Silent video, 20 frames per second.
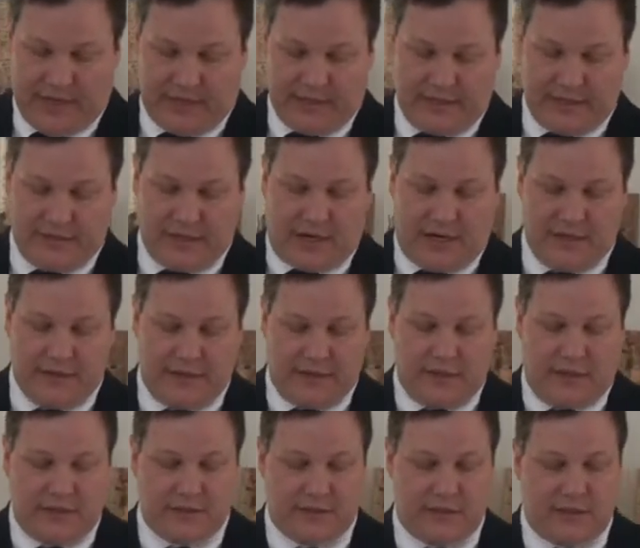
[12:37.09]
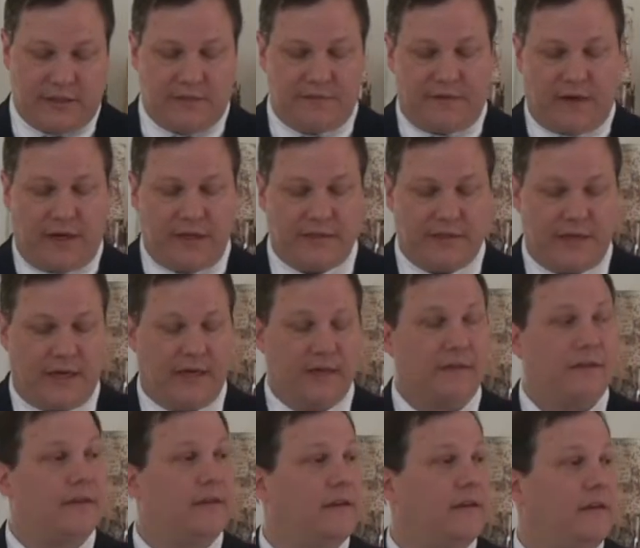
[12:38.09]
And he died that undignified
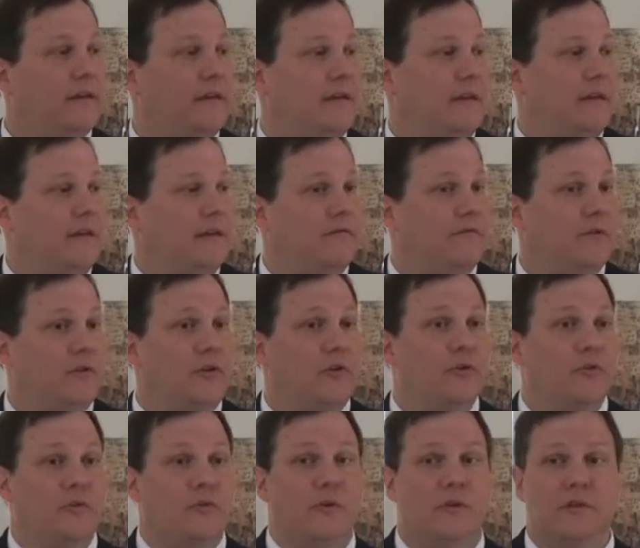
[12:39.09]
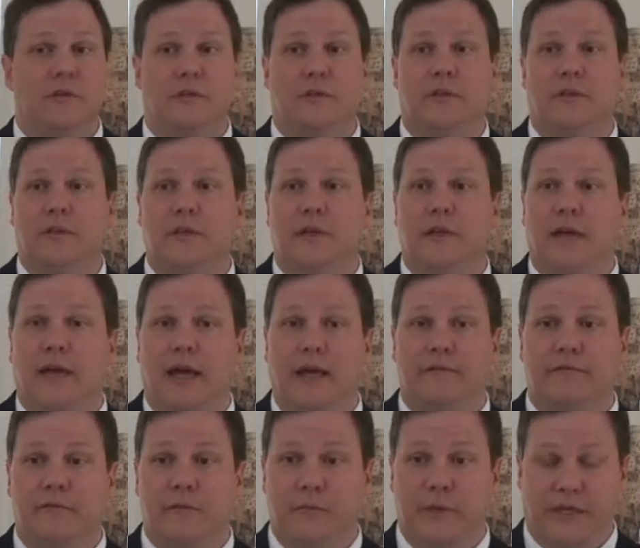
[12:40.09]
death for you
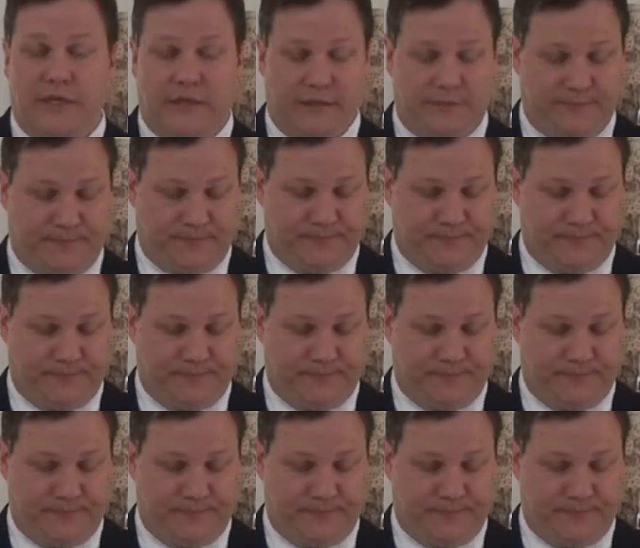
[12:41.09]
and for me.